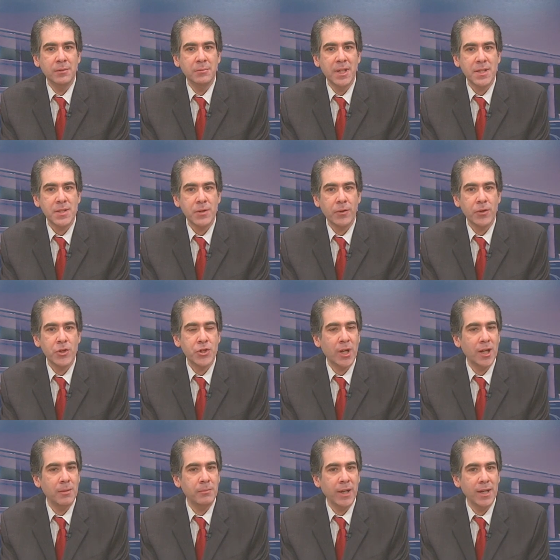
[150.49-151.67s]
Mets starter
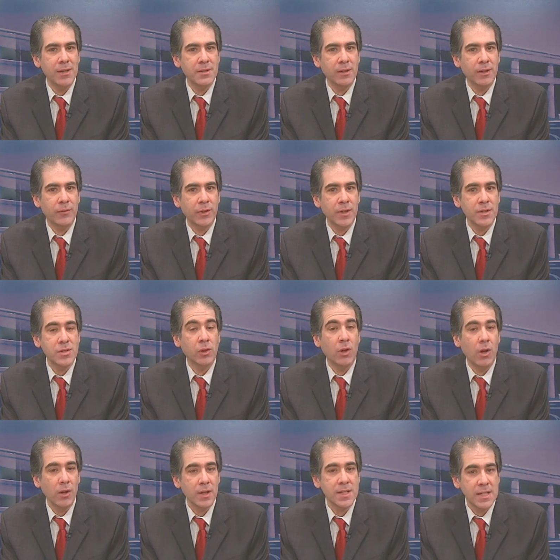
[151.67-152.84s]
John Maine delivered his
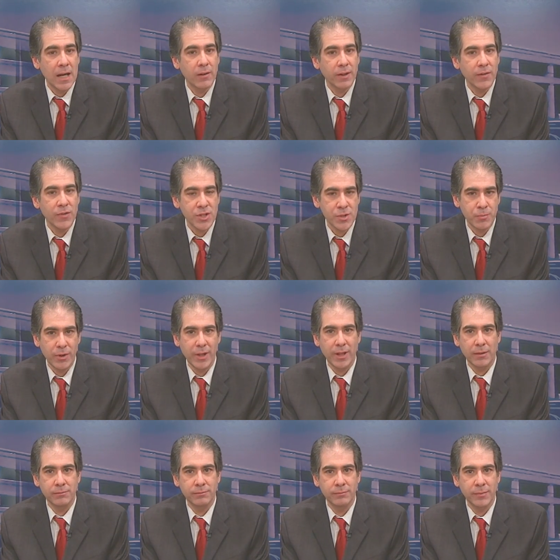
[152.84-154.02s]
longest outing of the
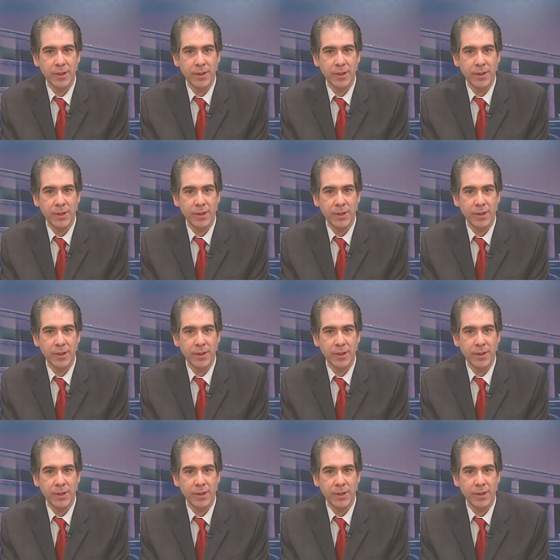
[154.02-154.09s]
spring.